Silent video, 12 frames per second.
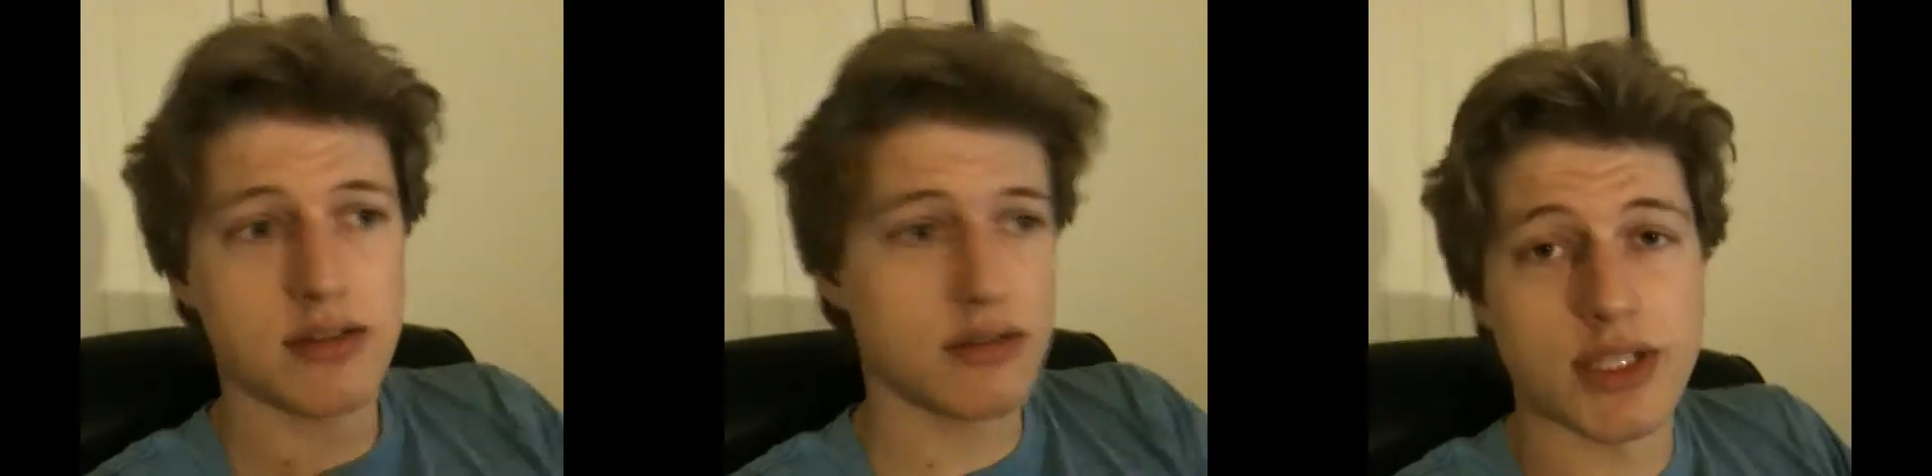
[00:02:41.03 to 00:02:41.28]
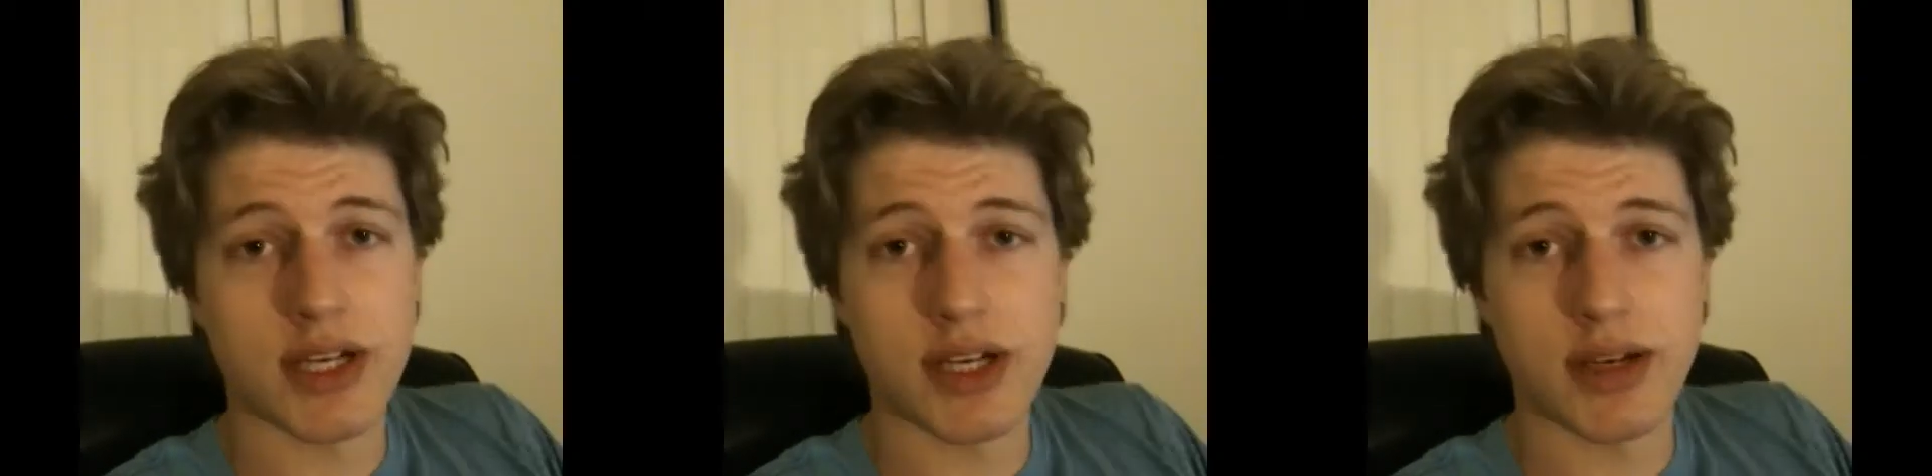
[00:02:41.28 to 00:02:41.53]

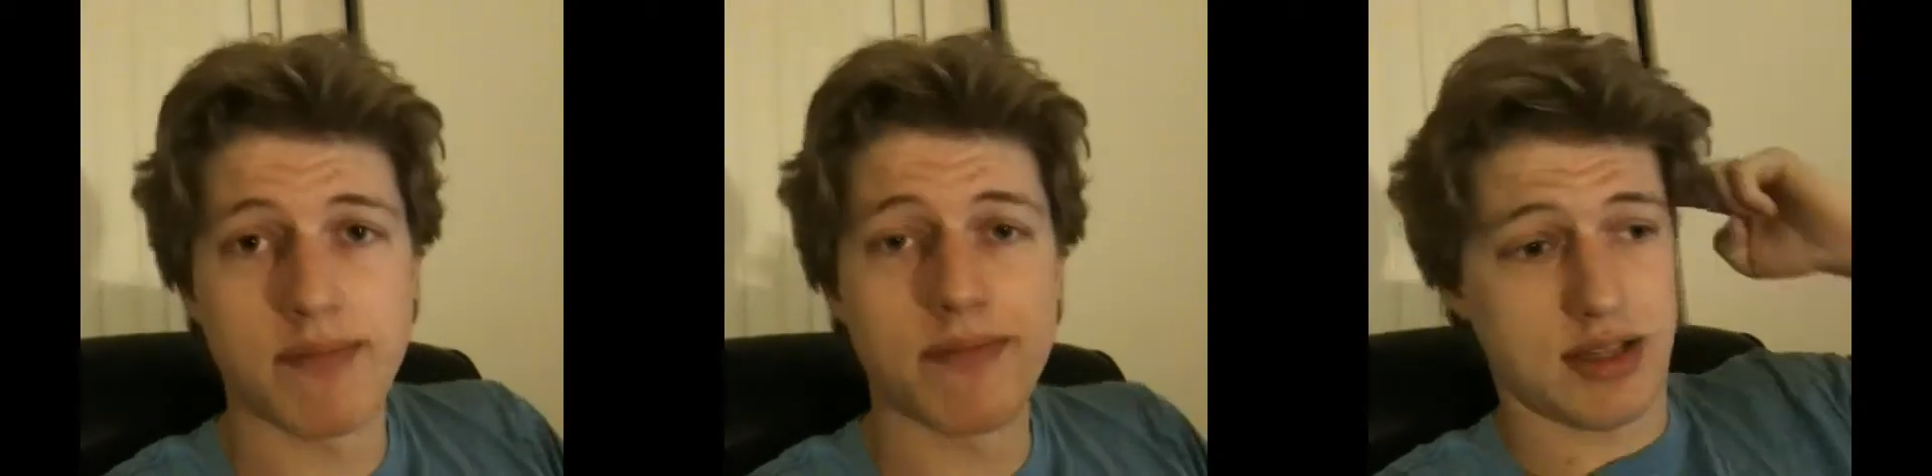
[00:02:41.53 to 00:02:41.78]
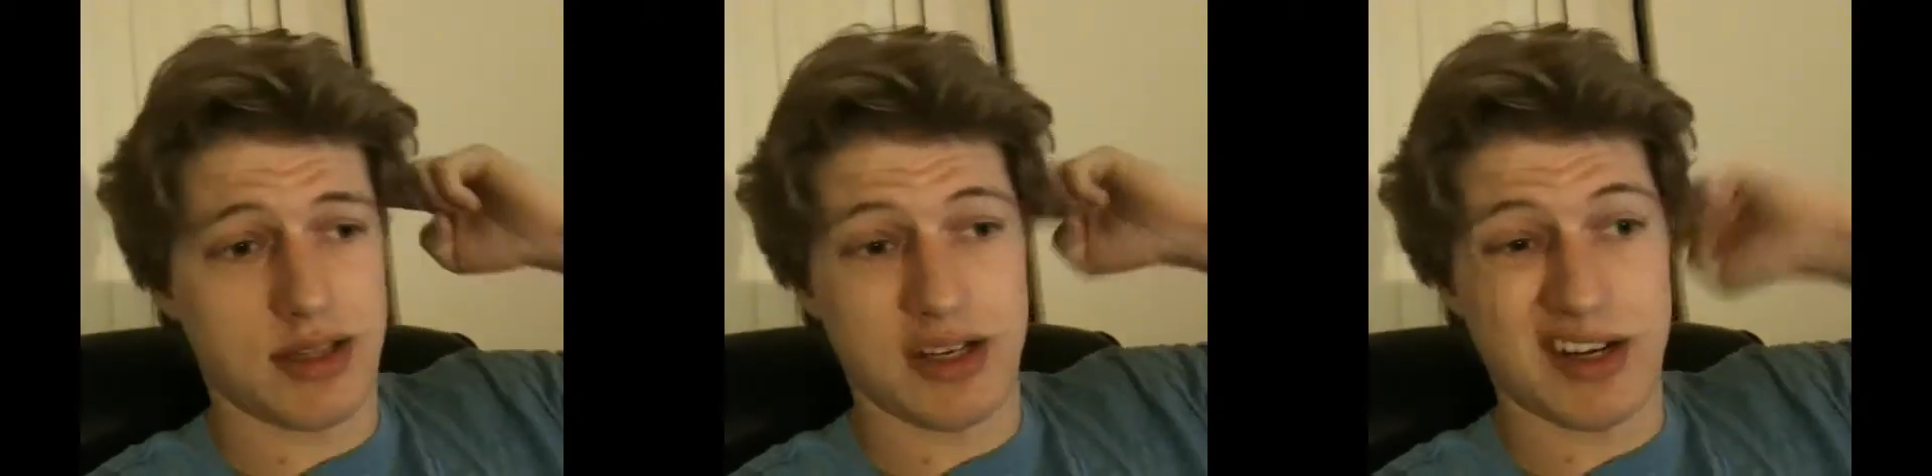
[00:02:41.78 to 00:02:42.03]
What time?
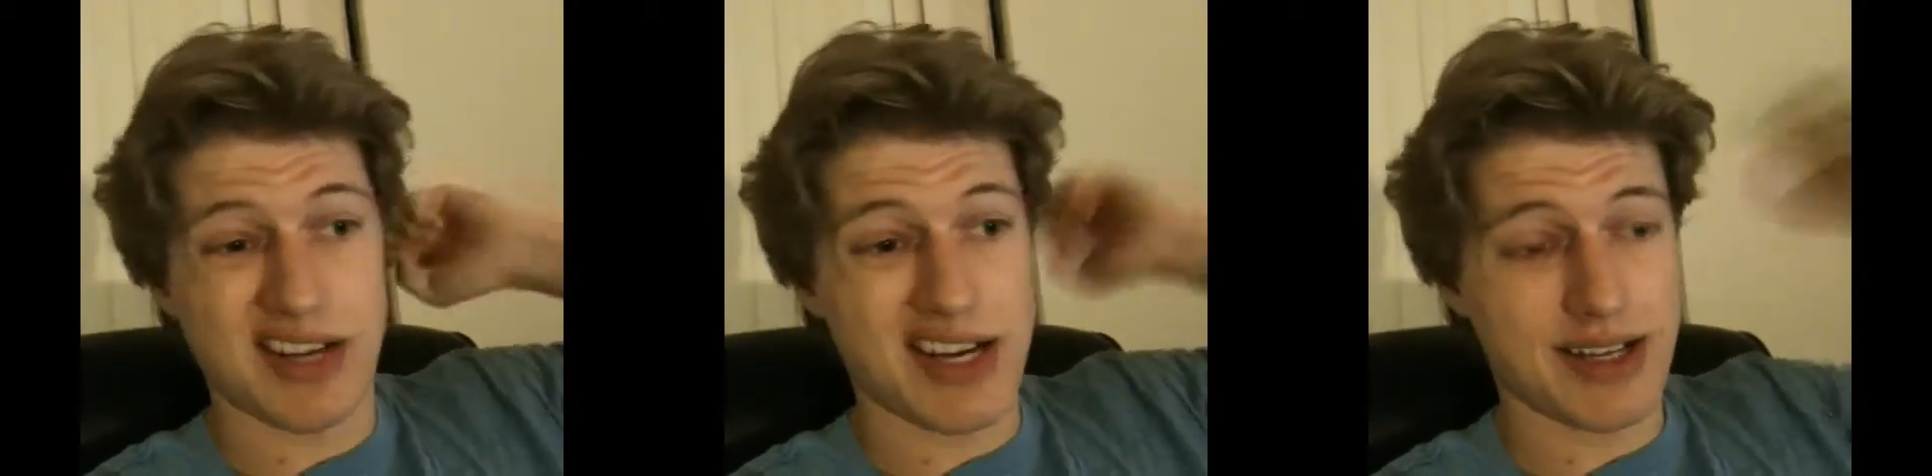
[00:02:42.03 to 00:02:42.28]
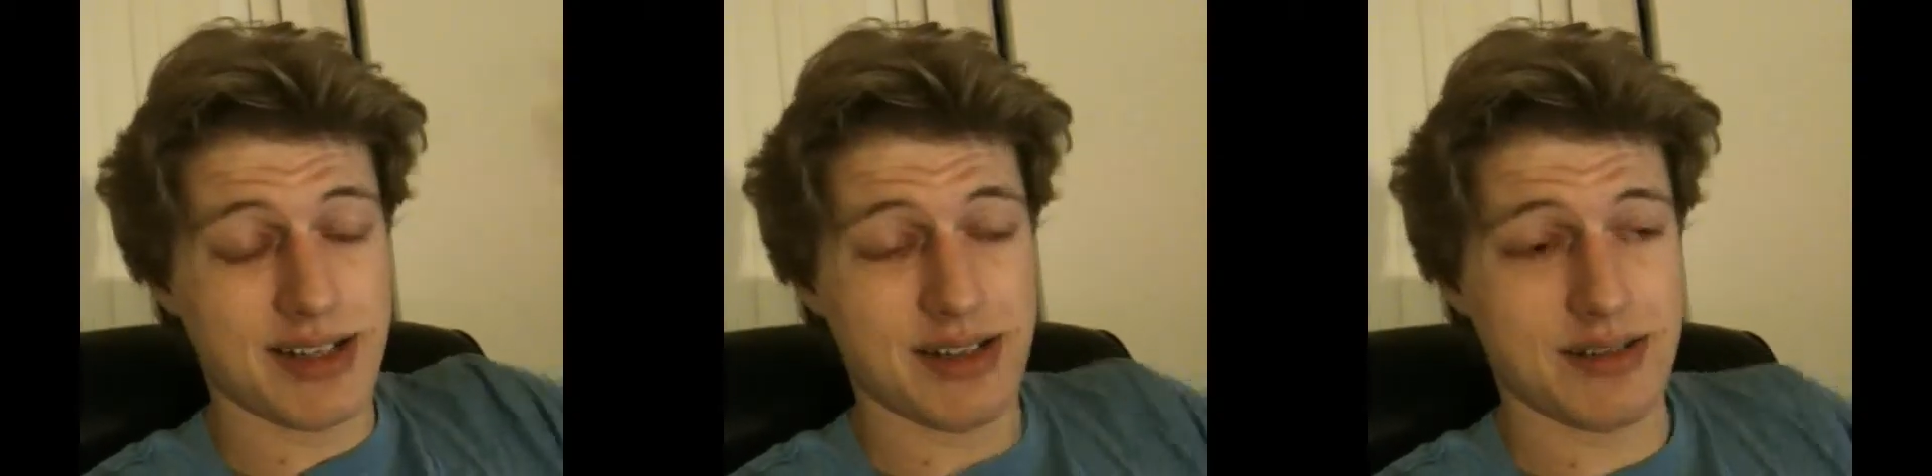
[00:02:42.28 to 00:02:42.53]
And they're
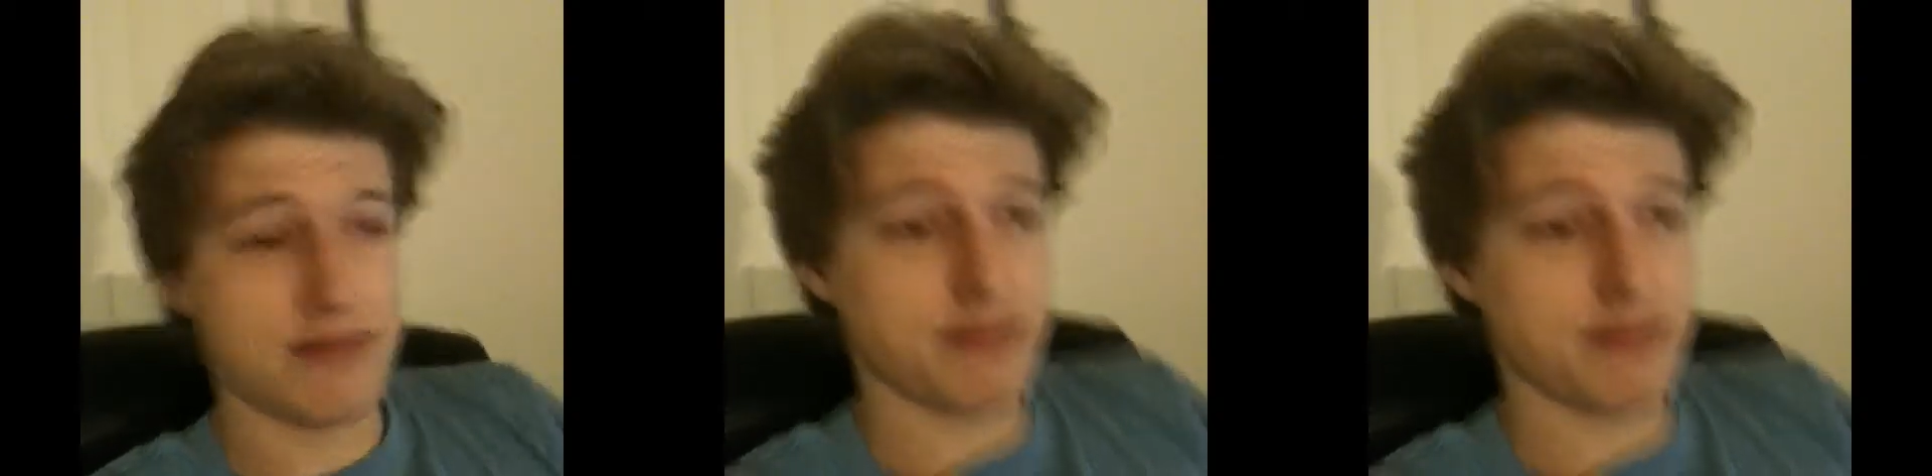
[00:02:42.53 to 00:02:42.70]
not